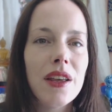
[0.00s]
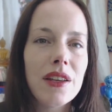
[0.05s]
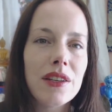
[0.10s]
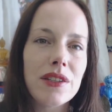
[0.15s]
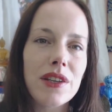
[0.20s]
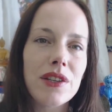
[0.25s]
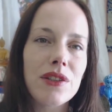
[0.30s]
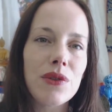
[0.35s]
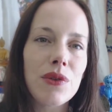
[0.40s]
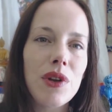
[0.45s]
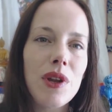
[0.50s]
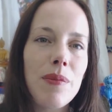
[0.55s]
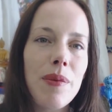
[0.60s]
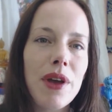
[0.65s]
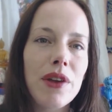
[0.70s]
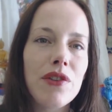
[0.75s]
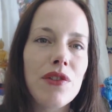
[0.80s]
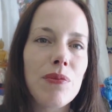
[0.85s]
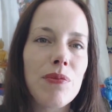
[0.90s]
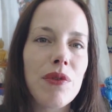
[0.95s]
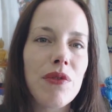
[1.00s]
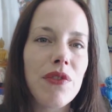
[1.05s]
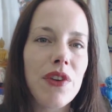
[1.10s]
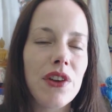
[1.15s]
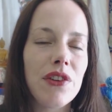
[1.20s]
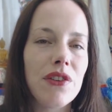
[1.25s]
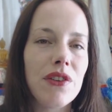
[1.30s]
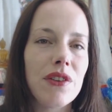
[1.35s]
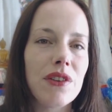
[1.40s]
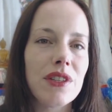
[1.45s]
So it's all about your
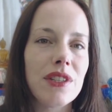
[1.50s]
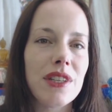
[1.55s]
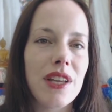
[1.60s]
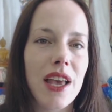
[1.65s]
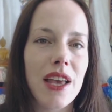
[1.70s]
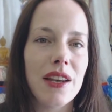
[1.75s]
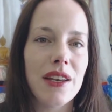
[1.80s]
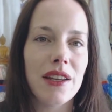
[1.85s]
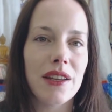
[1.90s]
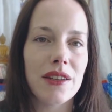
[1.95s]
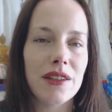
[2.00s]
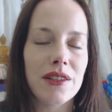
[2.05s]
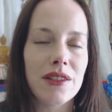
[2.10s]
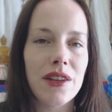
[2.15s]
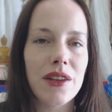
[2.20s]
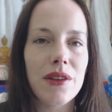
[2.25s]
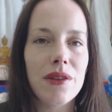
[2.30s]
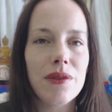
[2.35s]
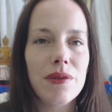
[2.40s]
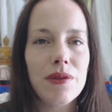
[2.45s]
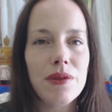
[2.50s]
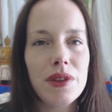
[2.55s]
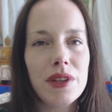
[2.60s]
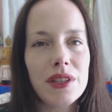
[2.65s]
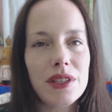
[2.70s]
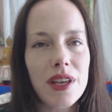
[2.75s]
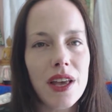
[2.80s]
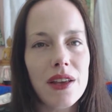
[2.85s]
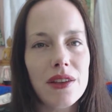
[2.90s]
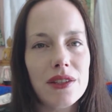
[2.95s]
professional standing. So
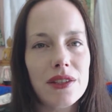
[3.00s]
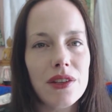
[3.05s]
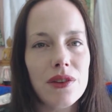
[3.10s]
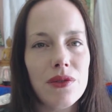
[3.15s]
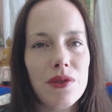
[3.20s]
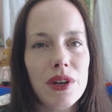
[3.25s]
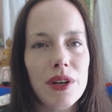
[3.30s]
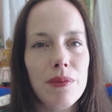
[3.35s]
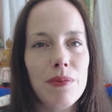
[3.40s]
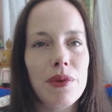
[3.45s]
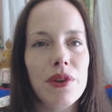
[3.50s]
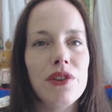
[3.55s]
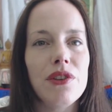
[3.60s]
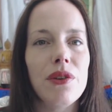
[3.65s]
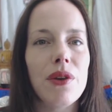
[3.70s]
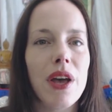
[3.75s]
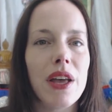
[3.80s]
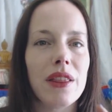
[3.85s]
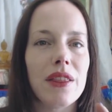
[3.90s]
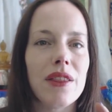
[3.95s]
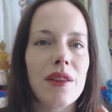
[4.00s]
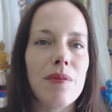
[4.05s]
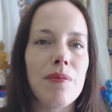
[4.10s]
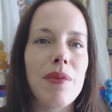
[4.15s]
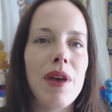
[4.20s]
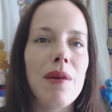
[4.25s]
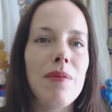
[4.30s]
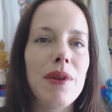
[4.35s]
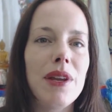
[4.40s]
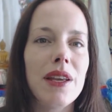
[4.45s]
this house can really put you out in the
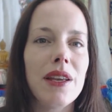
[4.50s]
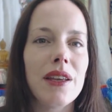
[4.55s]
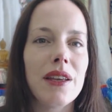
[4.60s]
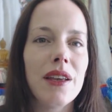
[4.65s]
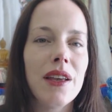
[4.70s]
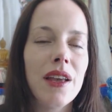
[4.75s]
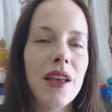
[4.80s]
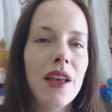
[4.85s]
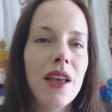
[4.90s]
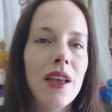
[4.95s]
public